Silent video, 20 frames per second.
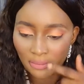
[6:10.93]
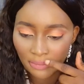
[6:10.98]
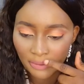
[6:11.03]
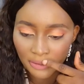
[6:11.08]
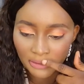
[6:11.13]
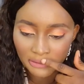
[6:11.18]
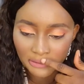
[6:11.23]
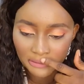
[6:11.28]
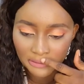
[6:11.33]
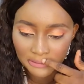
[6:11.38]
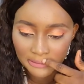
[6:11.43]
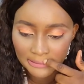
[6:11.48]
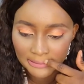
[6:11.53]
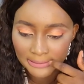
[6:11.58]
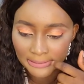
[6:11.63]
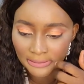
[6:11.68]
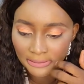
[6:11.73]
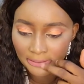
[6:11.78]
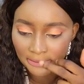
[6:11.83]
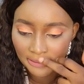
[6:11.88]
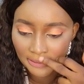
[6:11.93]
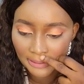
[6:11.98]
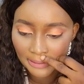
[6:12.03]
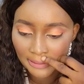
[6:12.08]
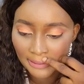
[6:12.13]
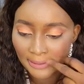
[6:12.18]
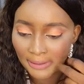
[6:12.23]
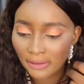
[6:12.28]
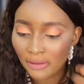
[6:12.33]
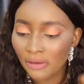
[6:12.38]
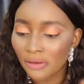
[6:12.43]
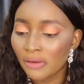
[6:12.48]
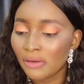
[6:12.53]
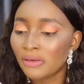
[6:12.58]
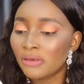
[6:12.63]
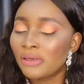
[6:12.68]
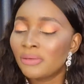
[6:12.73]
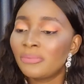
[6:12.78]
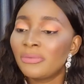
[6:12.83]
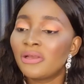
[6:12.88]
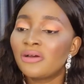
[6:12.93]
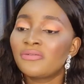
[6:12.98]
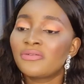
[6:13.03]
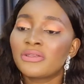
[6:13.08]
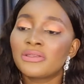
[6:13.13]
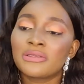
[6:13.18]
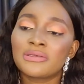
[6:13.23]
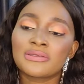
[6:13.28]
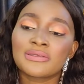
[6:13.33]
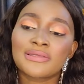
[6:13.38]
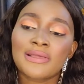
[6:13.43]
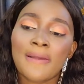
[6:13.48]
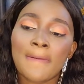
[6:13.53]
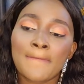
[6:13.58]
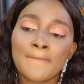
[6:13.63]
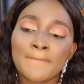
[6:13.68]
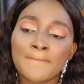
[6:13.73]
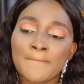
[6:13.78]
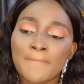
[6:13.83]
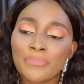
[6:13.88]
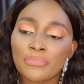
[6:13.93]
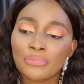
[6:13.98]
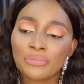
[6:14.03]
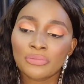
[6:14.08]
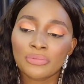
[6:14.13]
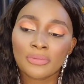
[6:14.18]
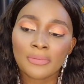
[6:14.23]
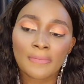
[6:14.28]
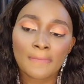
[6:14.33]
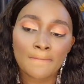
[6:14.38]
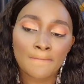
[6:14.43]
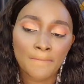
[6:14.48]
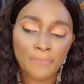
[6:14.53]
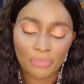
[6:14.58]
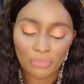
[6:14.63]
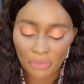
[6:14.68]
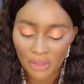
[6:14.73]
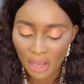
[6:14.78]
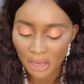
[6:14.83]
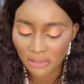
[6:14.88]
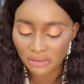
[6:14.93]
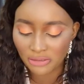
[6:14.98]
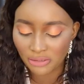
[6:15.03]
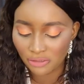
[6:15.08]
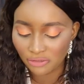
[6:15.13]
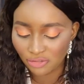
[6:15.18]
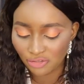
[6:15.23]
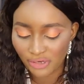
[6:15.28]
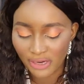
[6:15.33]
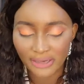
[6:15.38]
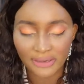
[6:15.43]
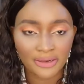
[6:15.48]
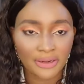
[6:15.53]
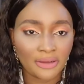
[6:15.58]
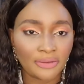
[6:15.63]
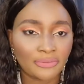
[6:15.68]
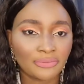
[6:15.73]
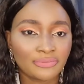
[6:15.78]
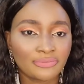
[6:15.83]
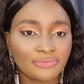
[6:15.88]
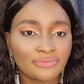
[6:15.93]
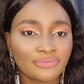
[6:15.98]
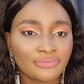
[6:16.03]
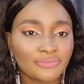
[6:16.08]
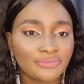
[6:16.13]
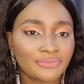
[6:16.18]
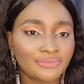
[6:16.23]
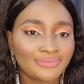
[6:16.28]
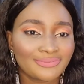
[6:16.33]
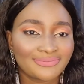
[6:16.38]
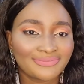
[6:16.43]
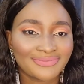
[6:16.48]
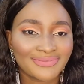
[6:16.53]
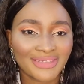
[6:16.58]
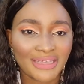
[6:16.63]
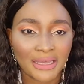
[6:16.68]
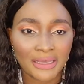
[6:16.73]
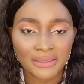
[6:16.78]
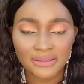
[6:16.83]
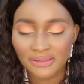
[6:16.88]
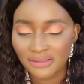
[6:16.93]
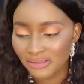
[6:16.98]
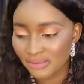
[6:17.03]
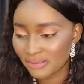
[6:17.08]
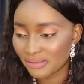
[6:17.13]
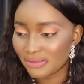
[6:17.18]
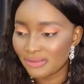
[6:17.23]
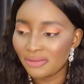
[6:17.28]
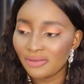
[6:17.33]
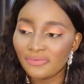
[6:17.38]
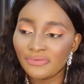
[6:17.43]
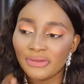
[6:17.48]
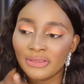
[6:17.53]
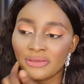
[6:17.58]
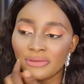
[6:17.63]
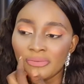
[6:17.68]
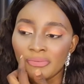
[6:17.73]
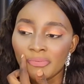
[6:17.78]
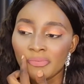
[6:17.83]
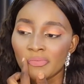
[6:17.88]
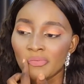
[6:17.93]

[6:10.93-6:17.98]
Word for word: Precious. I'm loving this. And it's all dried down. Hmm. Guys, this is lovely.